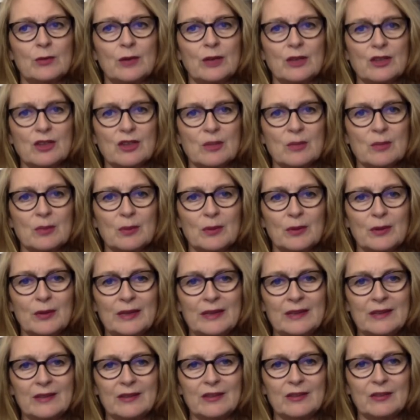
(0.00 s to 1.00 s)
Russian
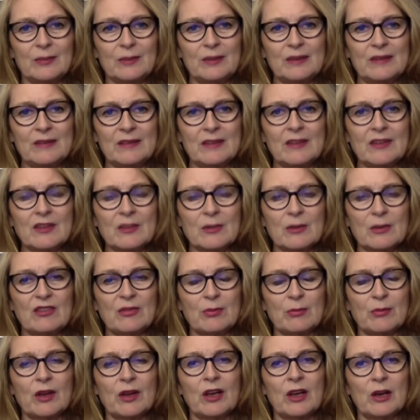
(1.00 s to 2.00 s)
boys who've been sent away
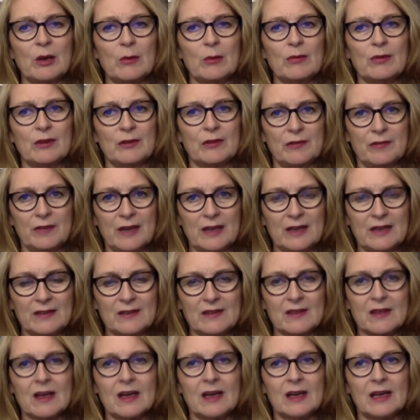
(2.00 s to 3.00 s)
from home for the
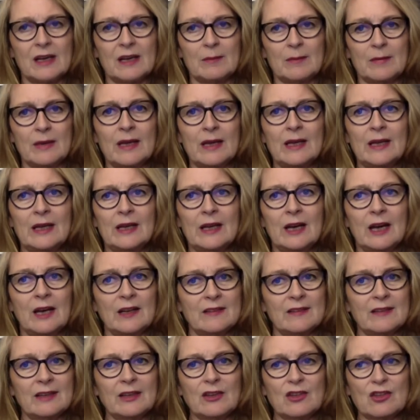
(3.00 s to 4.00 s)
first time are
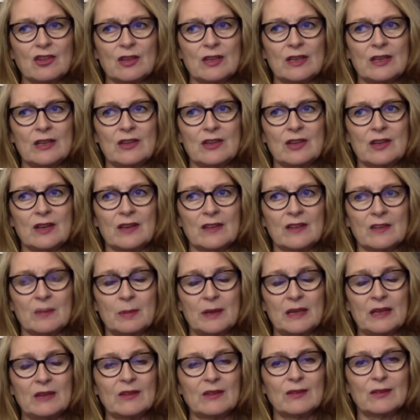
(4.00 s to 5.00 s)
essentially just
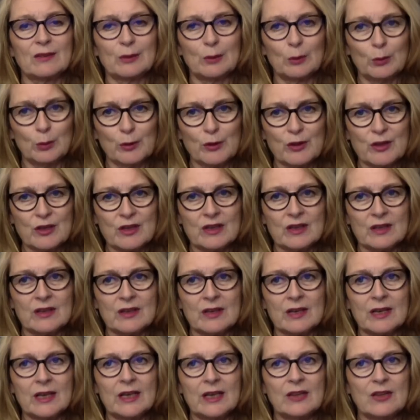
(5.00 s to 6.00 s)
being slaughtered,
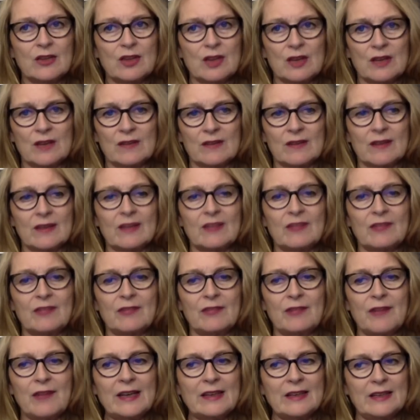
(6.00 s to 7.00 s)
just
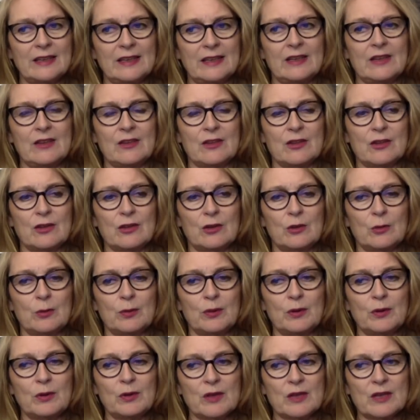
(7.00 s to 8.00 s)
fed into
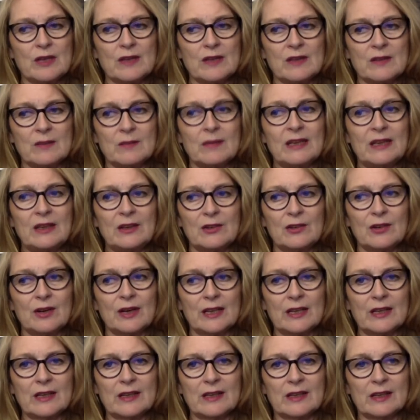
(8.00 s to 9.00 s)
Putin's meat
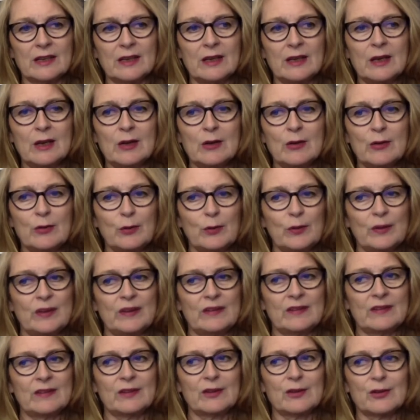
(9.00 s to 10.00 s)
grinder for
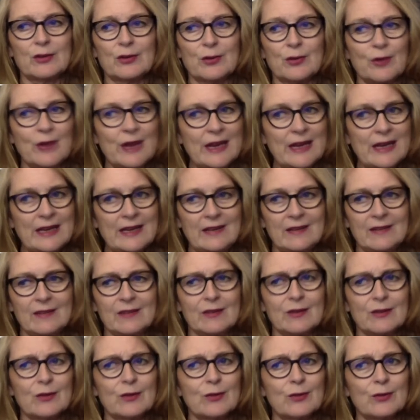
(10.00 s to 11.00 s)
this
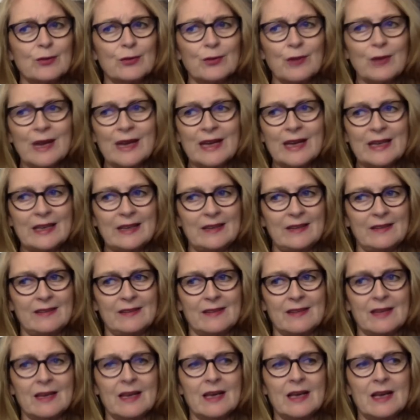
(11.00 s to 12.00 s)
crazed,
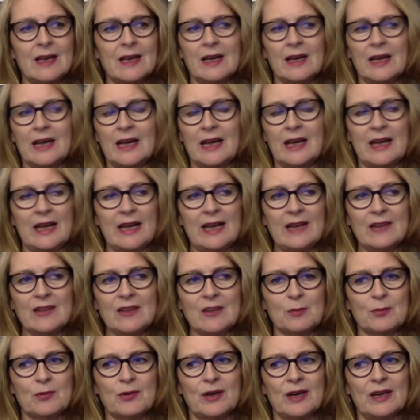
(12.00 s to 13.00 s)
crazed uh,
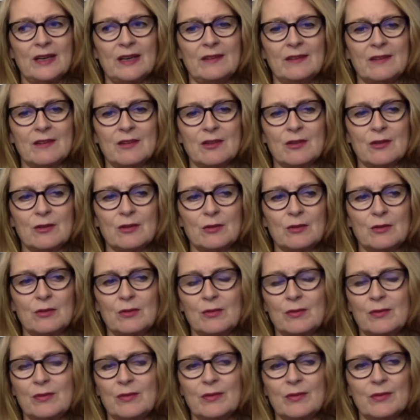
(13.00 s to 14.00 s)
enterprise
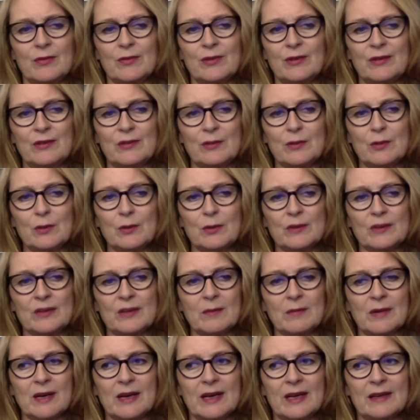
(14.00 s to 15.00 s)
to restore
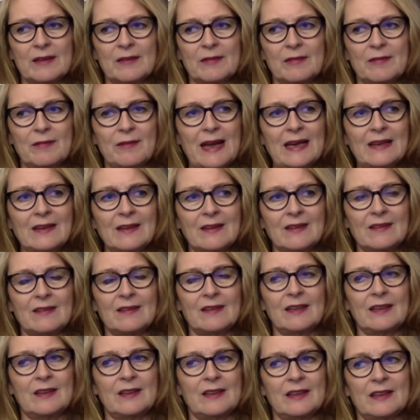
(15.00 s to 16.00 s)
some kind of
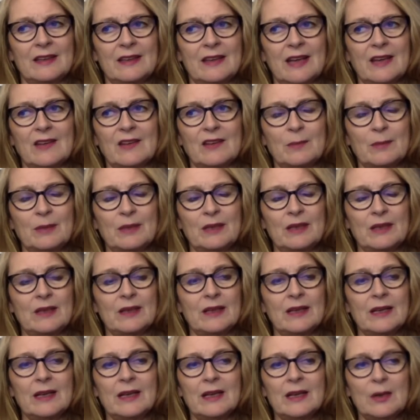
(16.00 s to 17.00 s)
fantasy that has
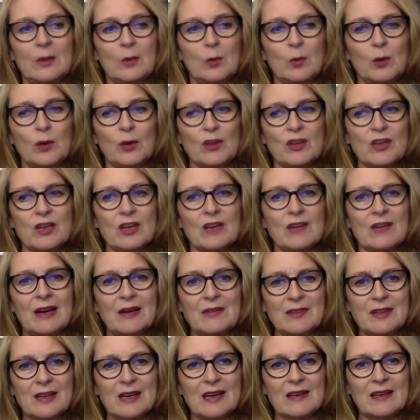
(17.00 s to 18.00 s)
been washing
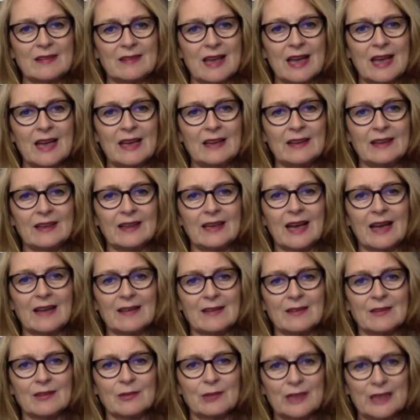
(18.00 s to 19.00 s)
around in his head that
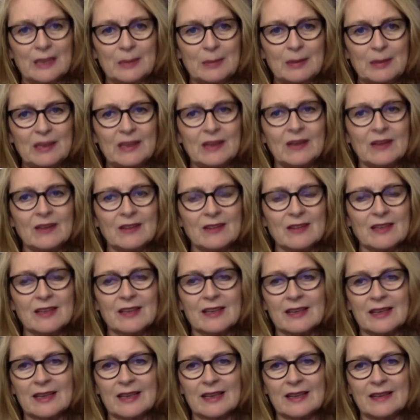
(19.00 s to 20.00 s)
hasn't really been
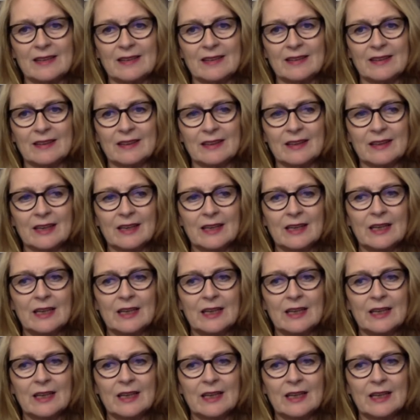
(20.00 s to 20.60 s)
articulated.